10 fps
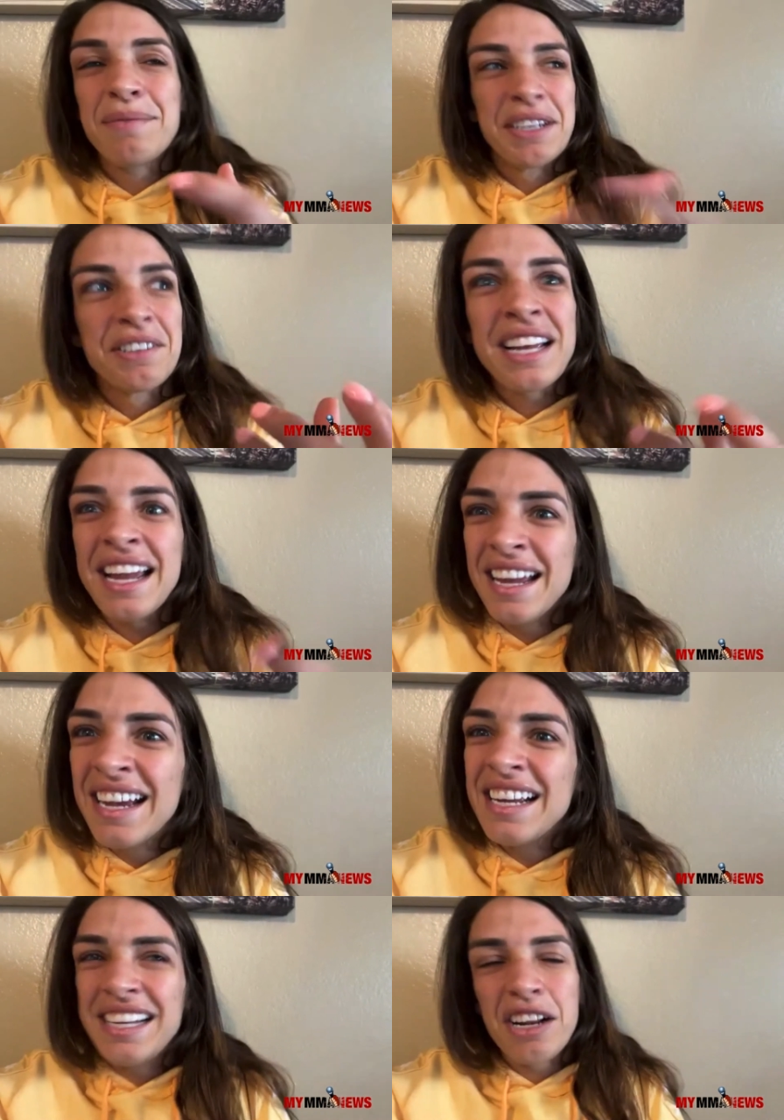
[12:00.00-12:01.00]
like, okay,
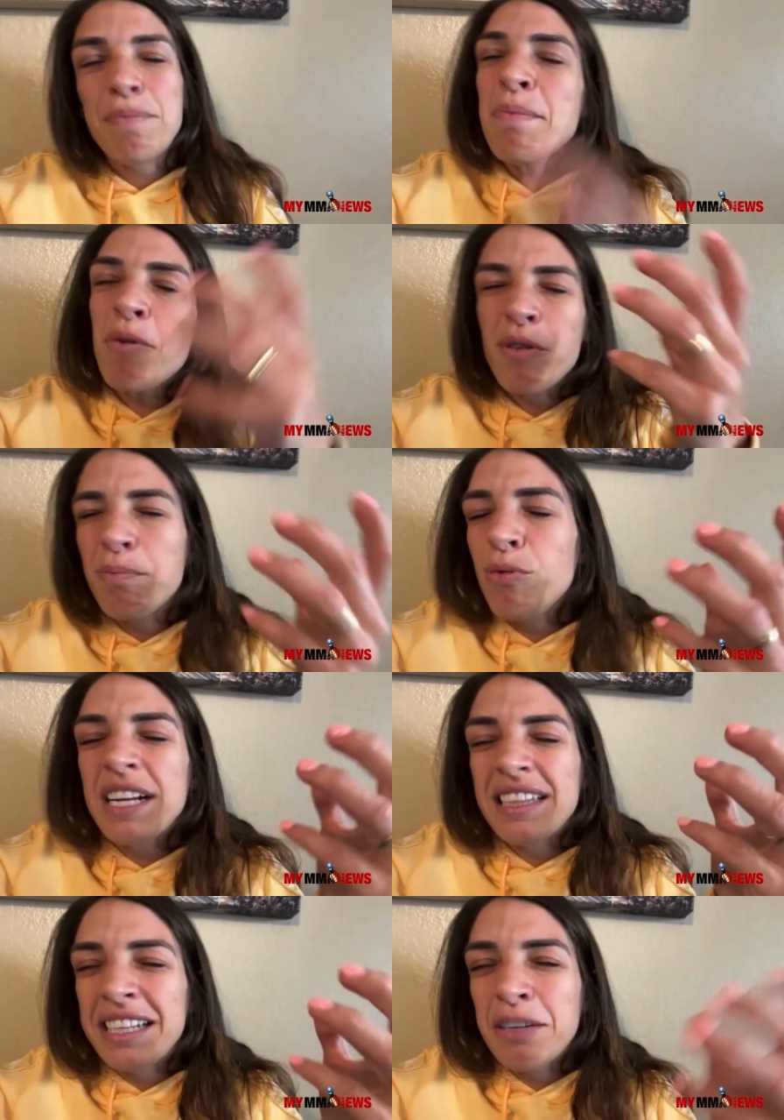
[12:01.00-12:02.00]
you know, people were booing
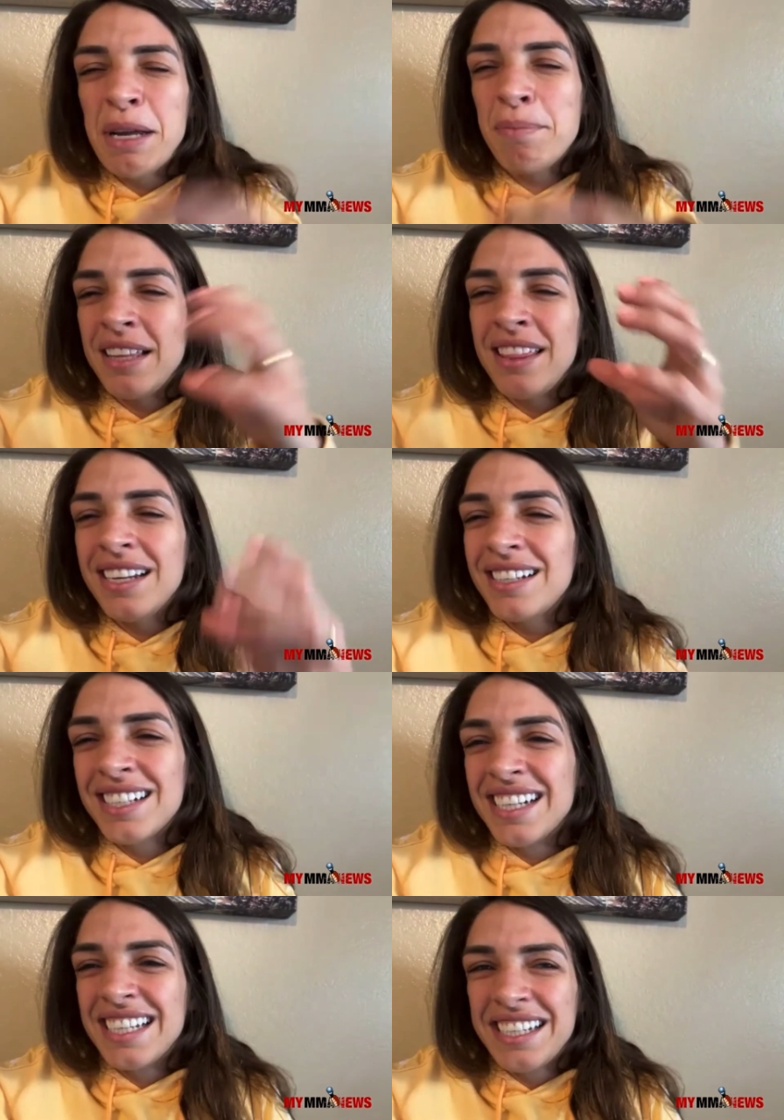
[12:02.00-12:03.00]
a little bit, but I think,
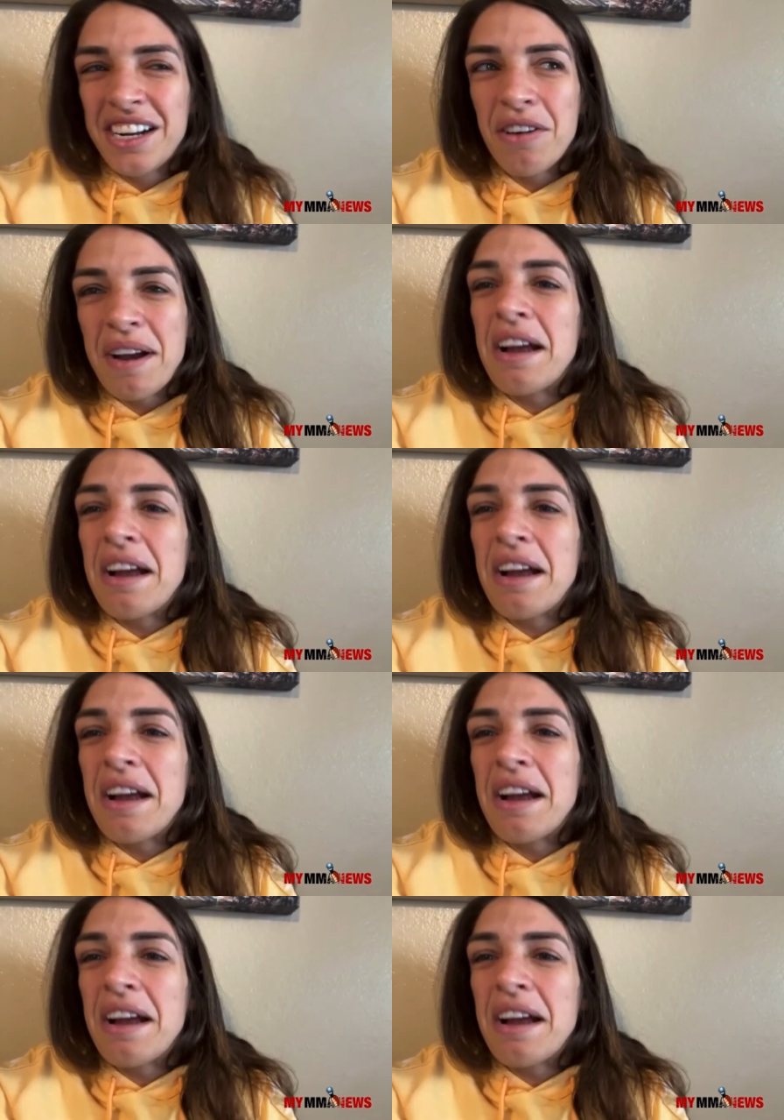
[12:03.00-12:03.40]
you know,